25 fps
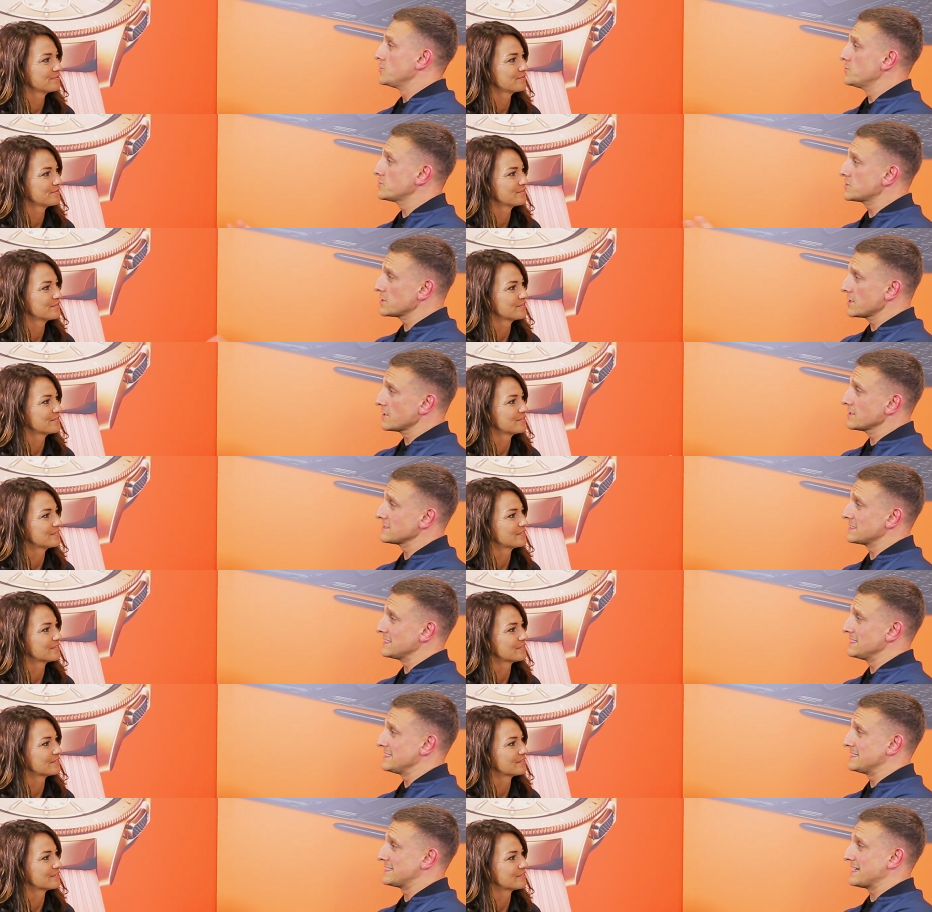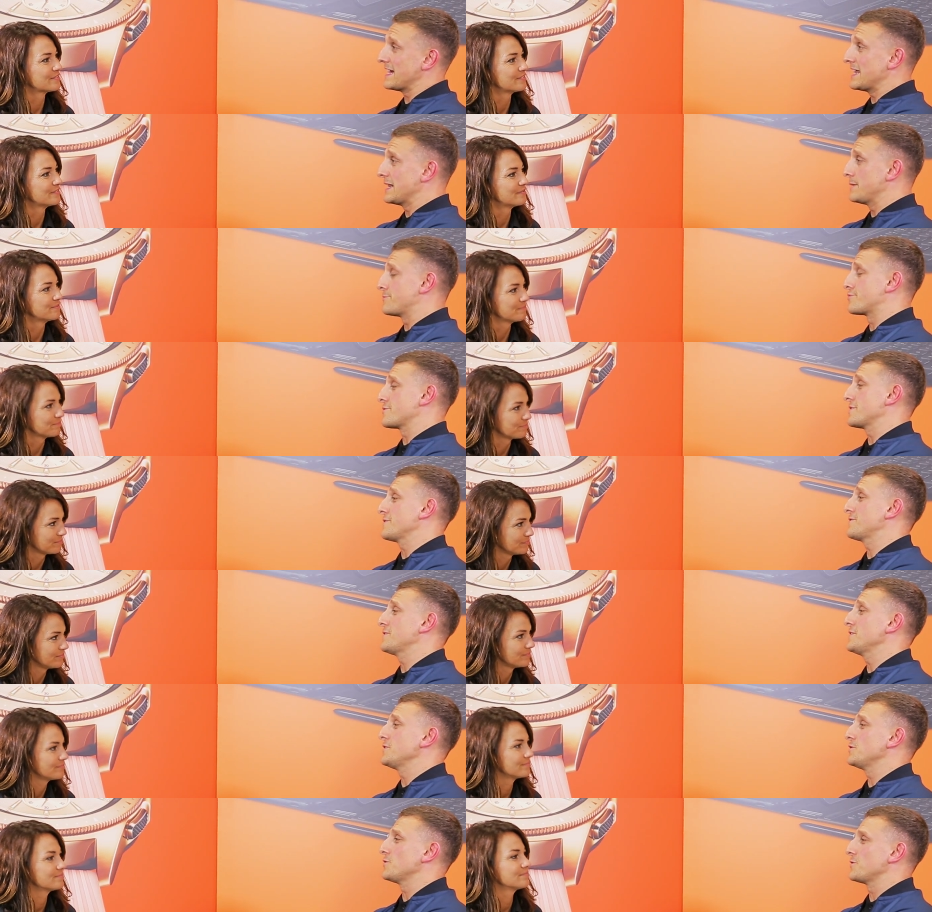Speaker 1: Utilizing daily
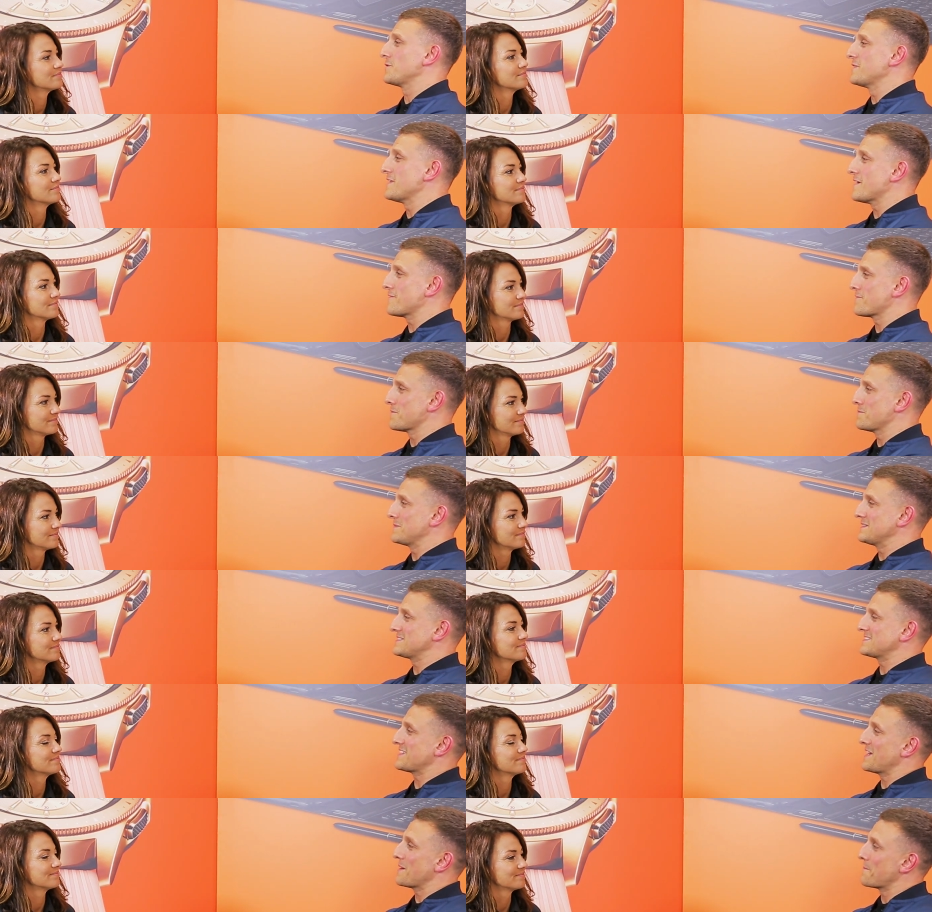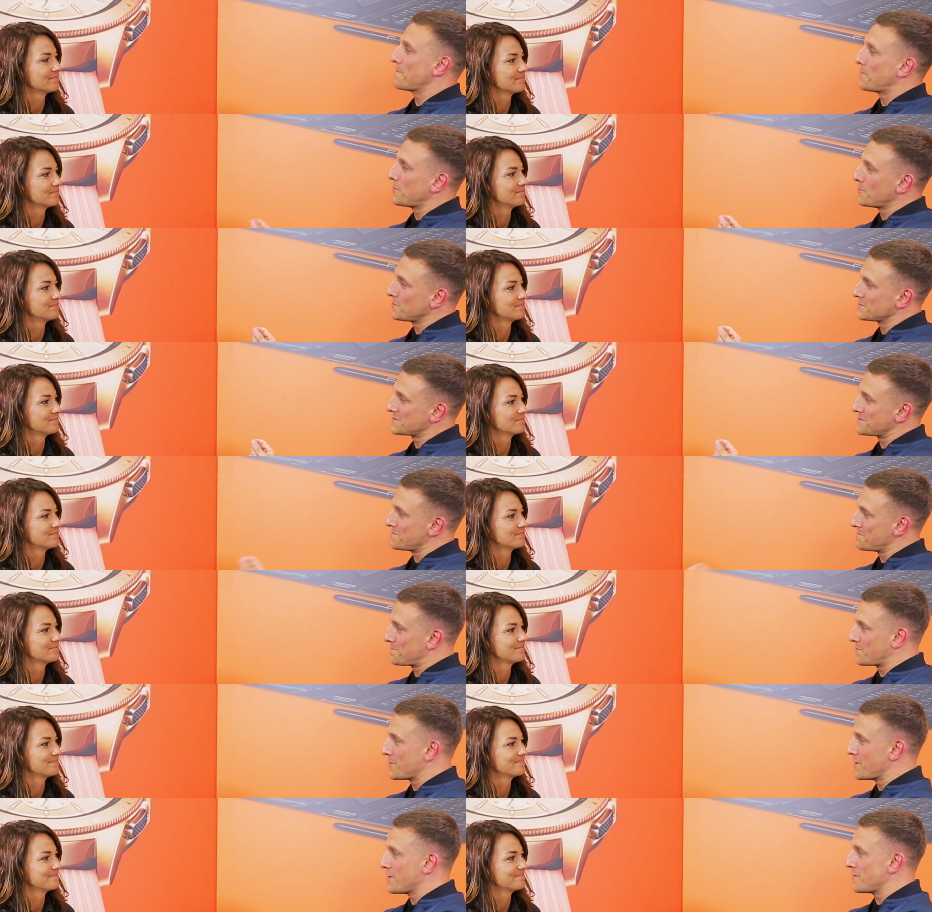briefing, you'll never miss that
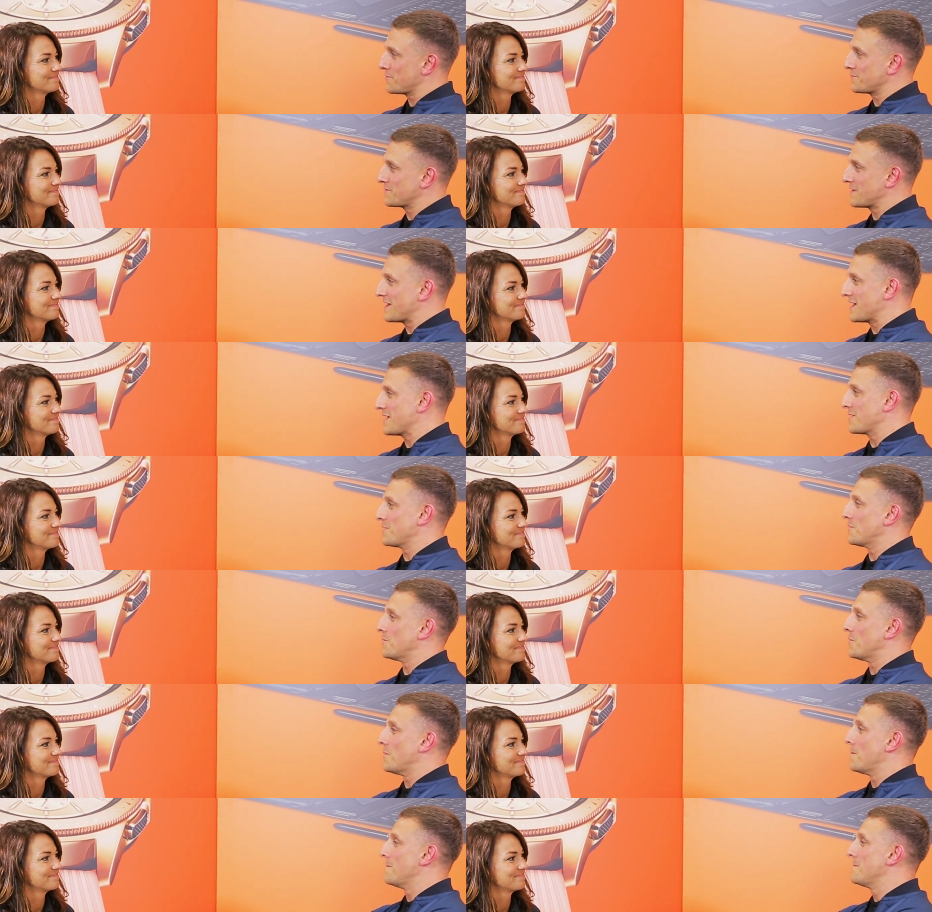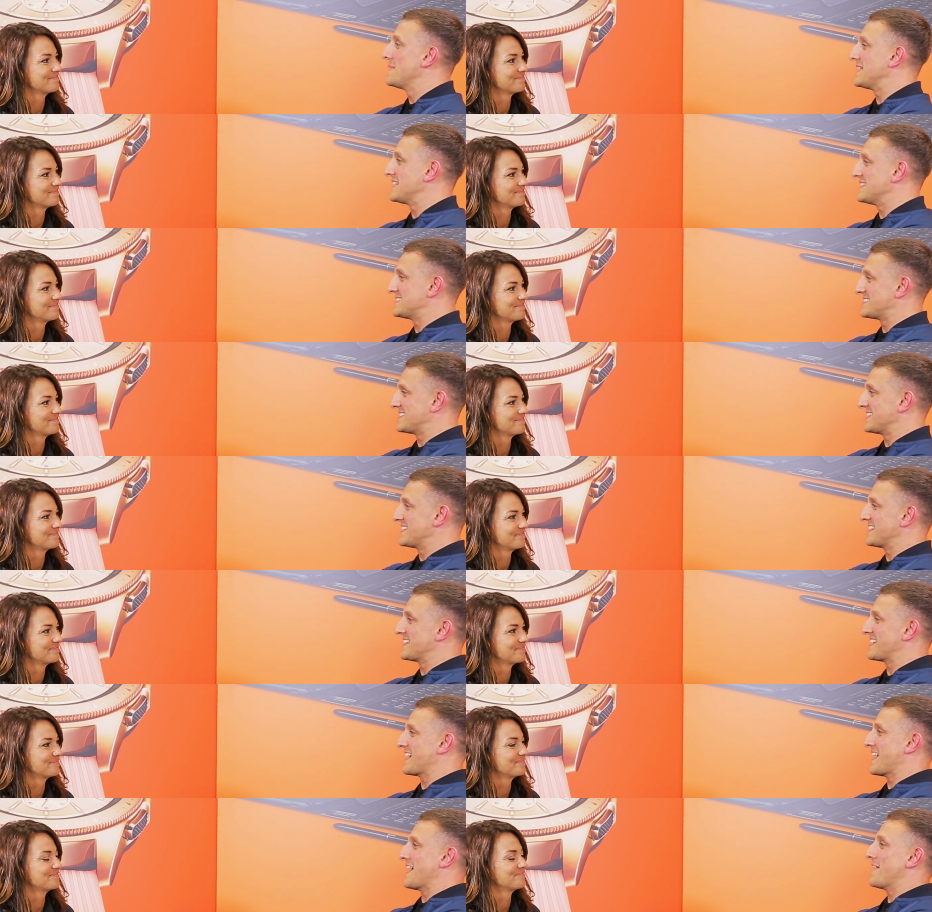important birthday or
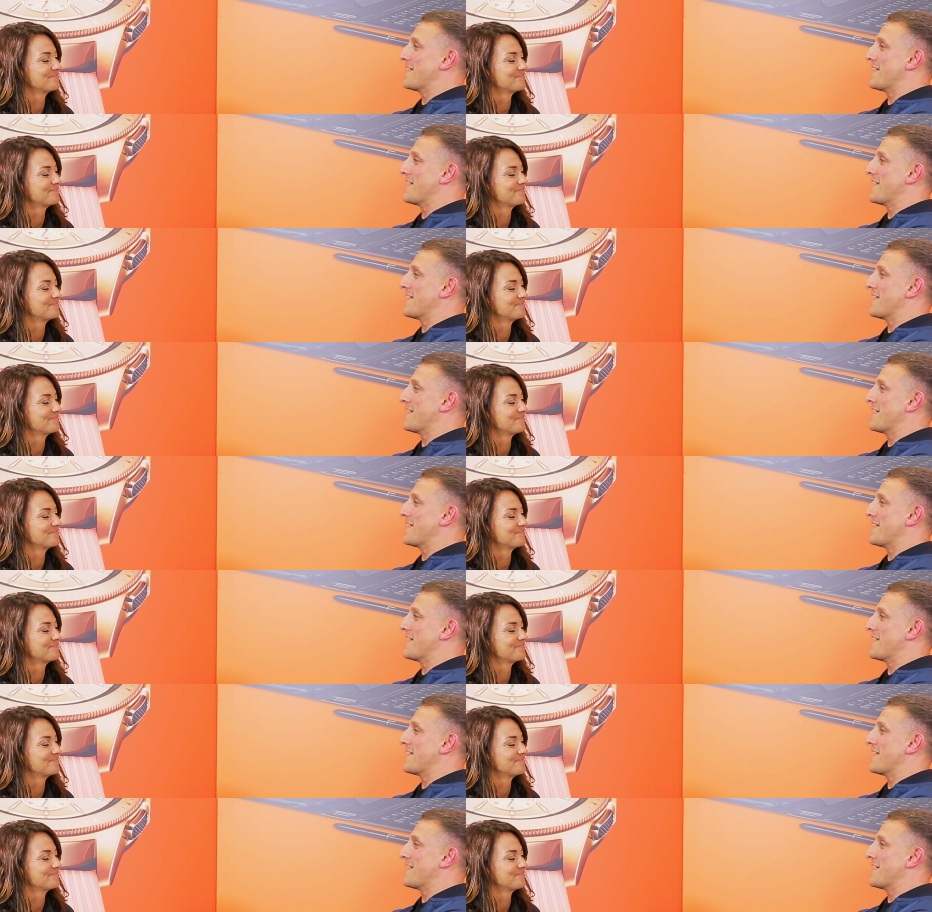meeting